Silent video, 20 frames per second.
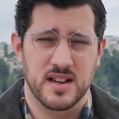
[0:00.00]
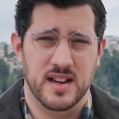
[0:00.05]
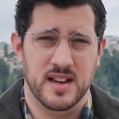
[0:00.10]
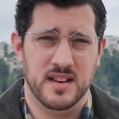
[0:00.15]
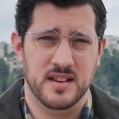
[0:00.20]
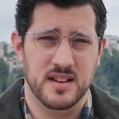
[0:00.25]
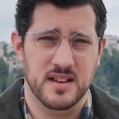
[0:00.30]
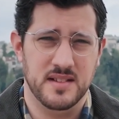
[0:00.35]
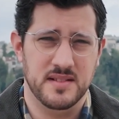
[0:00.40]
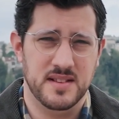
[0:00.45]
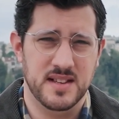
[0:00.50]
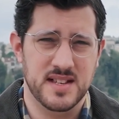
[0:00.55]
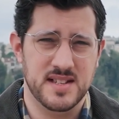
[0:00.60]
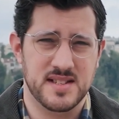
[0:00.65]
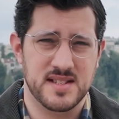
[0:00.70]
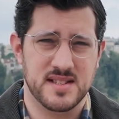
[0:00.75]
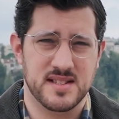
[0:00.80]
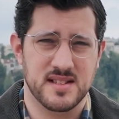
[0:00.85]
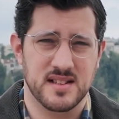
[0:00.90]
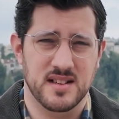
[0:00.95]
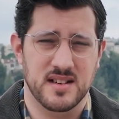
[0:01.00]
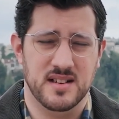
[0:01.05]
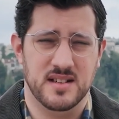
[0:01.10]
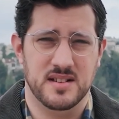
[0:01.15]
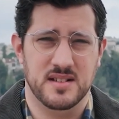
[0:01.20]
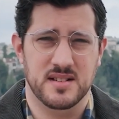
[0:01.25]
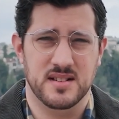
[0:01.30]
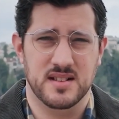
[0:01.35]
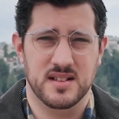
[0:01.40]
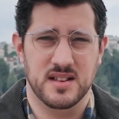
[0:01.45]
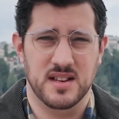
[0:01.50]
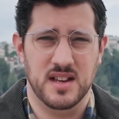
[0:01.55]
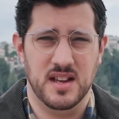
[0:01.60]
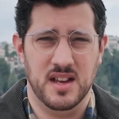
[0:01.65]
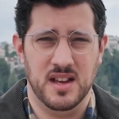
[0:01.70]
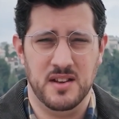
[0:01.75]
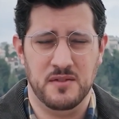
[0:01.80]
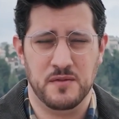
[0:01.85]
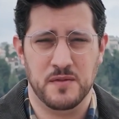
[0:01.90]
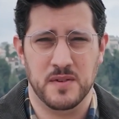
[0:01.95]
And this,
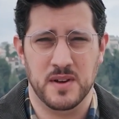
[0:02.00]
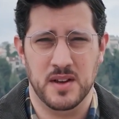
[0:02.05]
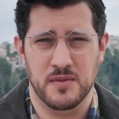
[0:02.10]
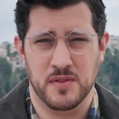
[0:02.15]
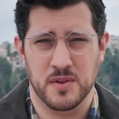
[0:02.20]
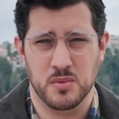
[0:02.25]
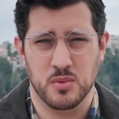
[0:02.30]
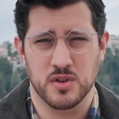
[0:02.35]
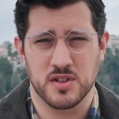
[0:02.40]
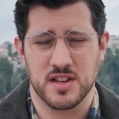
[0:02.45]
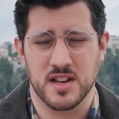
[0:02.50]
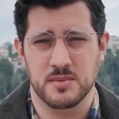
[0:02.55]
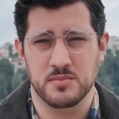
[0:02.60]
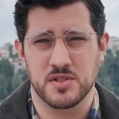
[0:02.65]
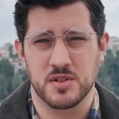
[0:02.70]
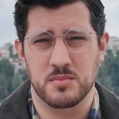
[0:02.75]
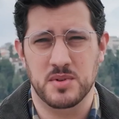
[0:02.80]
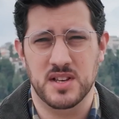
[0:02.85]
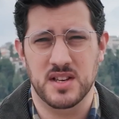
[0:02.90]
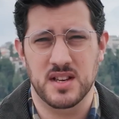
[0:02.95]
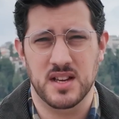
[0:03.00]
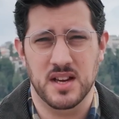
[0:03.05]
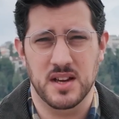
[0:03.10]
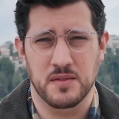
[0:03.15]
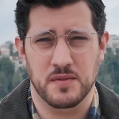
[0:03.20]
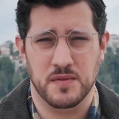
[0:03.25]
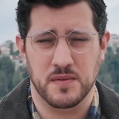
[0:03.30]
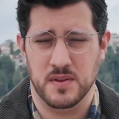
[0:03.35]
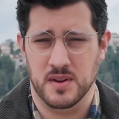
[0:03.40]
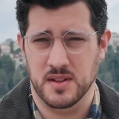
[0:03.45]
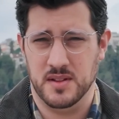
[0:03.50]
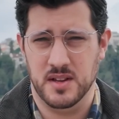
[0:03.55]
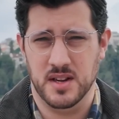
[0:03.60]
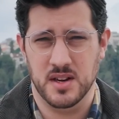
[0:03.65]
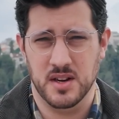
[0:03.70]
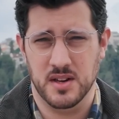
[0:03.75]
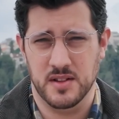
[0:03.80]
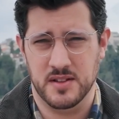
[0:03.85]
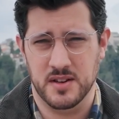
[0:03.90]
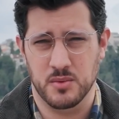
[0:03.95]
if it would come to be, if
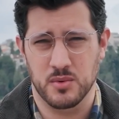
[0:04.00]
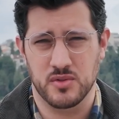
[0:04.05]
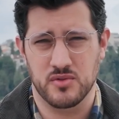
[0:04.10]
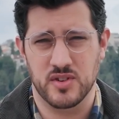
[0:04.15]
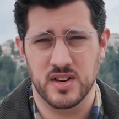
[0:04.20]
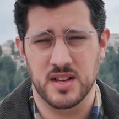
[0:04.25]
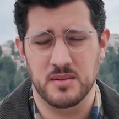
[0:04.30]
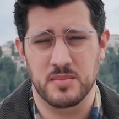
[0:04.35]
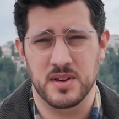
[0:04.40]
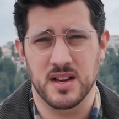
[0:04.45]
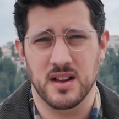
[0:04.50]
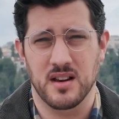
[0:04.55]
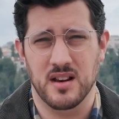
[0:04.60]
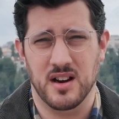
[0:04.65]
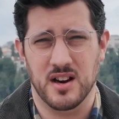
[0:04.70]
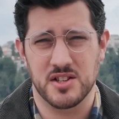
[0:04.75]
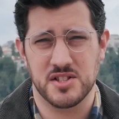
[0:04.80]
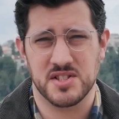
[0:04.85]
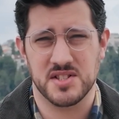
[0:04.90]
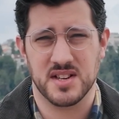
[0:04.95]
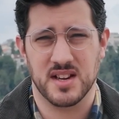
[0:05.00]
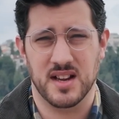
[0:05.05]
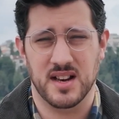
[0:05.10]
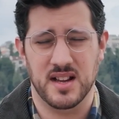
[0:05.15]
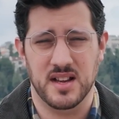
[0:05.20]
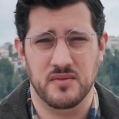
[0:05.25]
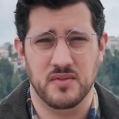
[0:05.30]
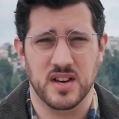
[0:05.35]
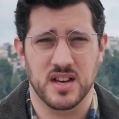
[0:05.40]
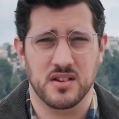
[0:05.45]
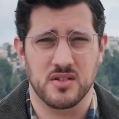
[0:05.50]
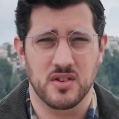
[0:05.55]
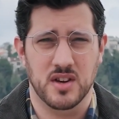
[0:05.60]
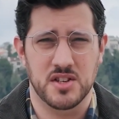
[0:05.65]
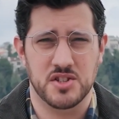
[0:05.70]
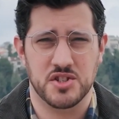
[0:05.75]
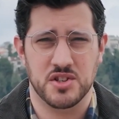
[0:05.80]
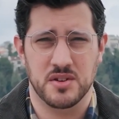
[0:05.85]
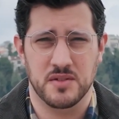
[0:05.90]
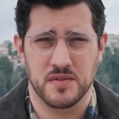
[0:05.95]
there would really be a large-scale
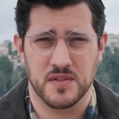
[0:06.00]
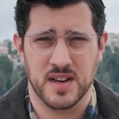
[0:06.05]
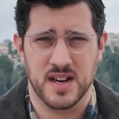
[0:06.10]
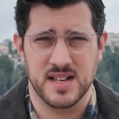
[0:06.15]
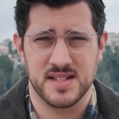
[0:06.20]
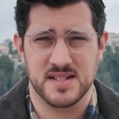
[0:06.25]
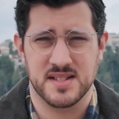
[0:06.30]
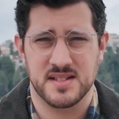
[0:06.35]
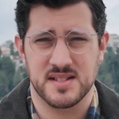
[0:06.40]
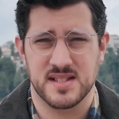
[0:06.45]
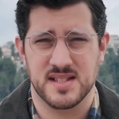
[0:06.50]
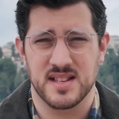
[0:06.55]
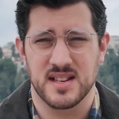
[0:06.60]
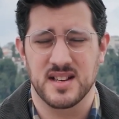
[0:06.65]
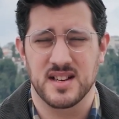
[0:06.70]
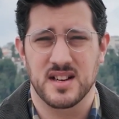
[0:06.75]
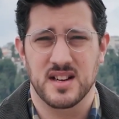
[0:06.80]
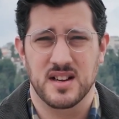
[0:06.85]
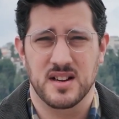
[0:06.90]
evacuation of Gazans